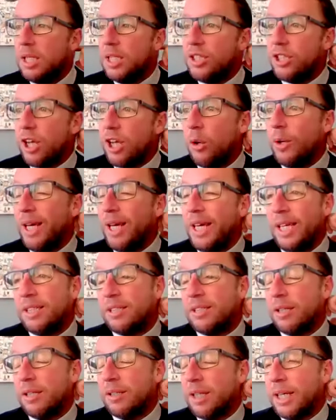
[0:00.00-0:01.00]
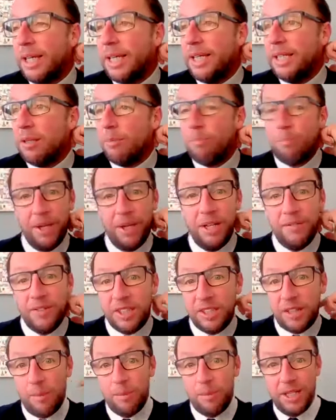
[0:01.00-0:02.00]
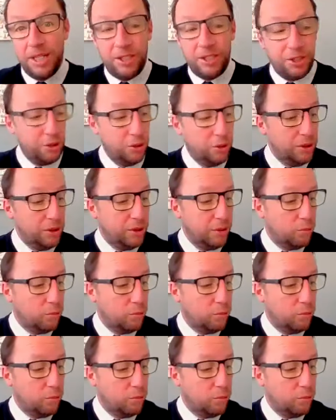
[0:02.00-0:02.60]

So it is a bit of a double-edged sword,